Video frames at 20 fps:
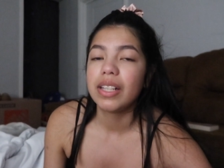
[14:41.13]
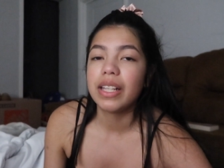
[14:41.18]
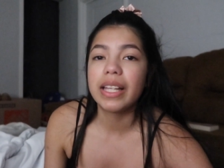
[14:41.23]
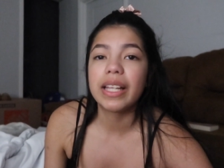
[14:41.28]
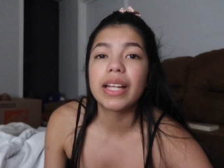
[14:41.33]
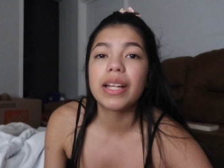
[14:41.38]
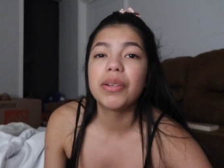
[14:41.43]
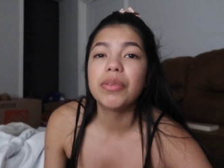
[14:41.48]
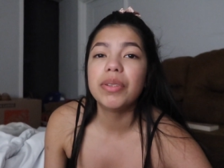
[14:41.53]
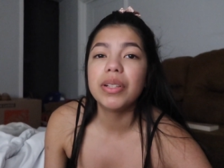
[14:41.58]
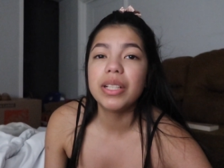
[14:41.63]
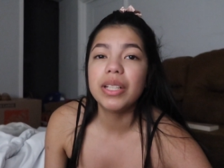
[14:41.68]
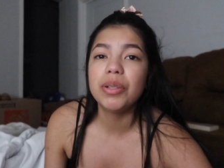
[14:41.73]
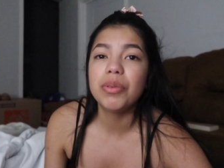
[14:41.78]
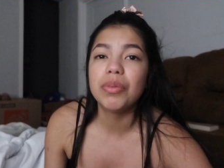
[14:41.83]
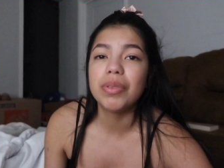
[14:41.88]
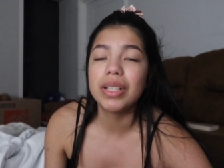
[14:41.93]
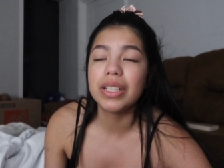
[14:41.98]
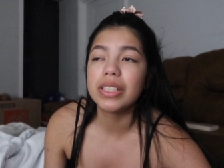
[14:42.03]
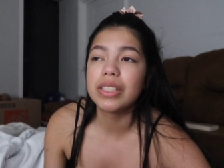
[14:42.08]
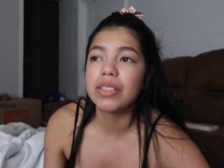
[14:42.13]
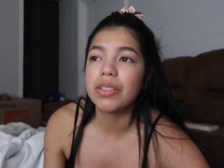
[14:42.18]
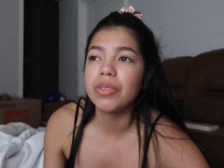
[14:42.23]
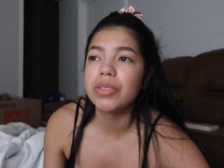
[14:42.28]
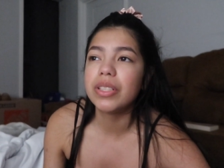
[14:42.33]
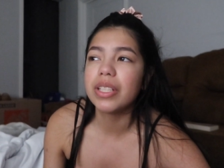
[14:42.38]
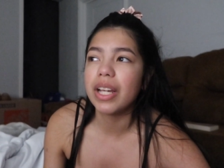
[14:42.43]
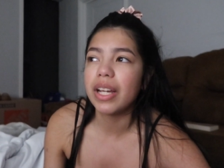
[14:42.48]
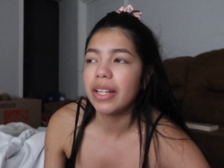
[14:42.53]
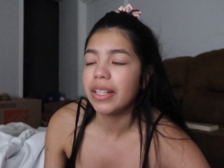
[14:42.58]
Like I really was so
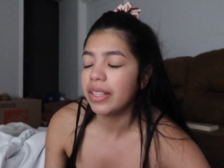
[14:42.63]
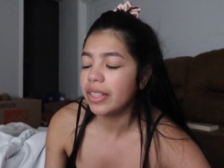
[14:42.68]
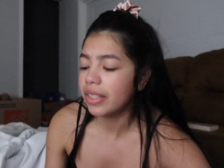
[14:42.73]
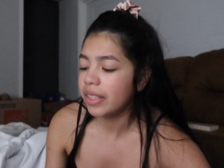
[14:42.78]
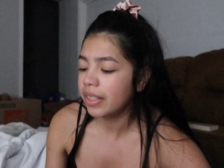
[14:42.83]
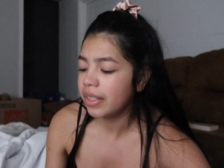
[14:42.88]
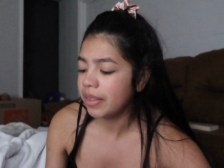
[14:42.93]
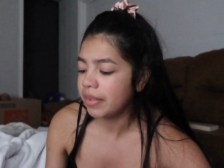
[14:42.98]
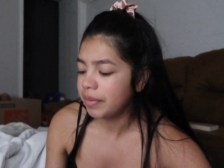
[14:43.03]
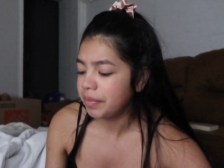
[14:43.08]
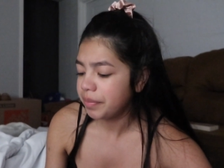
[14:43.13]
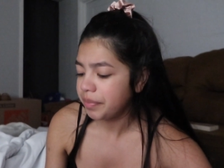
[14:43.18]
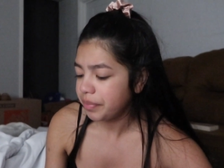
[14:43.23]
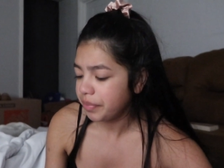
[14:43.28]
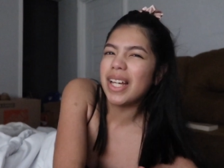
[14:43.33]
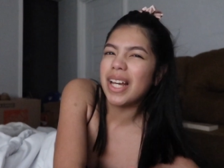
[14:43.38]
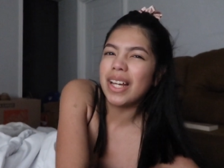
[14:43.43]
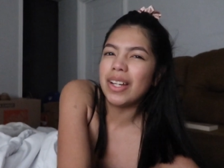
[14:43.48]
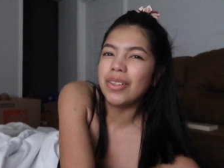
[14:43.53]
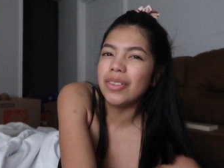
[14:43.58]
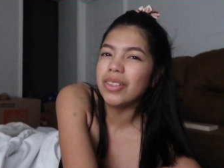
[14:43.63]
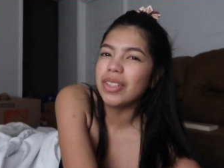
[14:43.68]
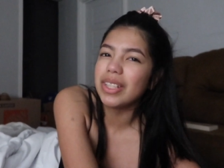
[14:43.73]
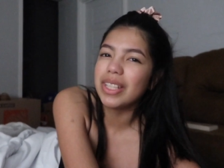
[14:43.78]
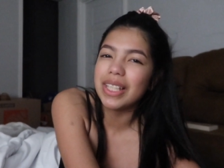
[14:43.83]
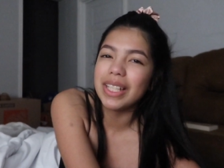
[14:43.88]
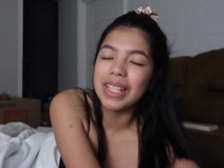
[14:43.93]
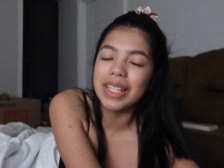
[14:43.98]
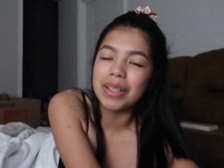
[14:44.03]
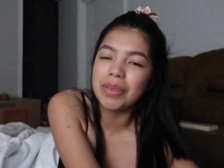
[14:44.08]
tired. I don't
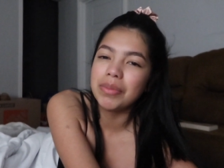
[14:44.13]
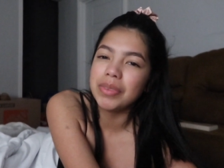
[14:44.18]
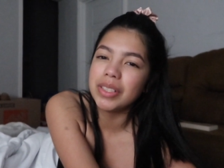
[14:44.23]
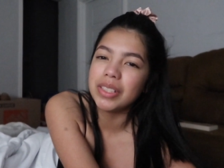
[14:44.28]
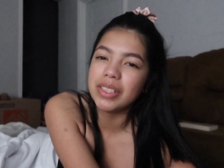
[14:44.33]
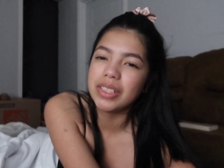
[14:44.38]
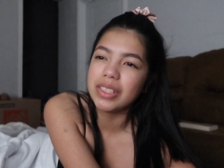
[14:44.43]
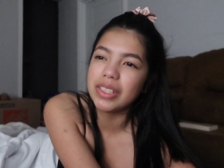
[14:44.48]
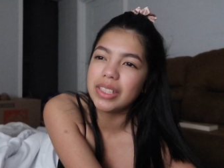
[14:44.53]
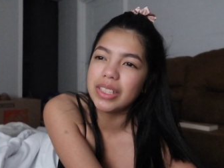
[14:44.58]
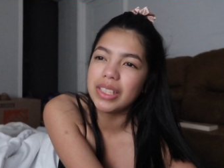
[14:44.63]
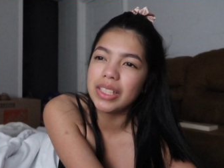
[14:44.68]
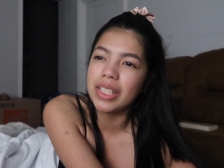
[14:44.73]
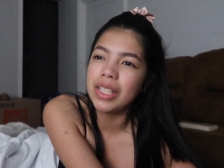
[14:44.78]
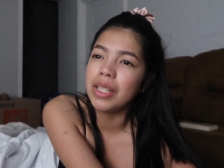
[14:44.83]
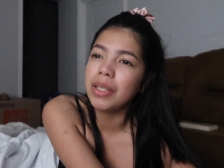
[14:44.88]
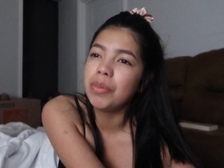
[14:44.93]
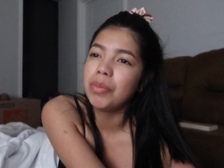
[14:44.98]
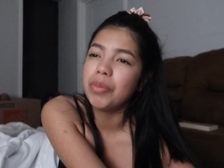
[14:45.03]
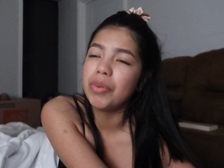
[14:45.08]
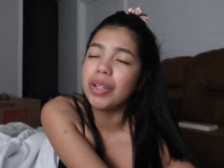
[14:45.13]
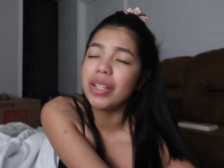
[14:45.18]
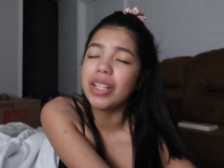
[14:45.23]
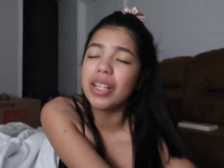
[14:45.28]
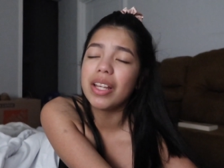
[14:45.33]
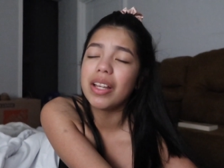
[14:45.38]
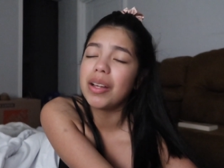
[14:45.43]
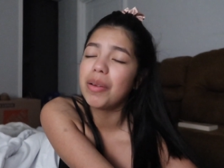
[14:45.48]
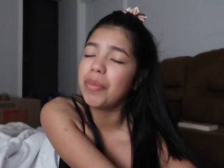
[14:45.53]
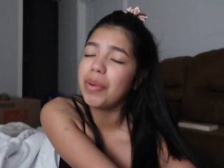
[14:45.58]
think I'm gonna keep
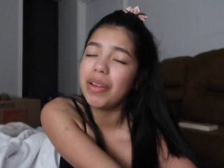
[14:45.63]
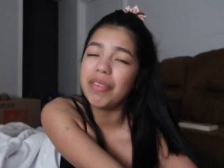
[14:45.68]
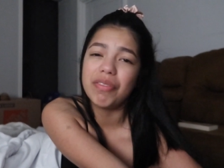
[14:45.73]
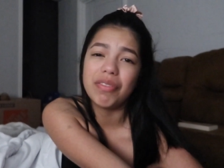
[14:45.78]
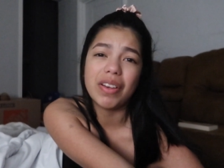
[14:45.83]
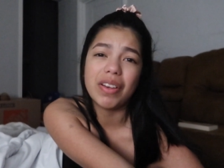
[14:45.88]
waking up at 5.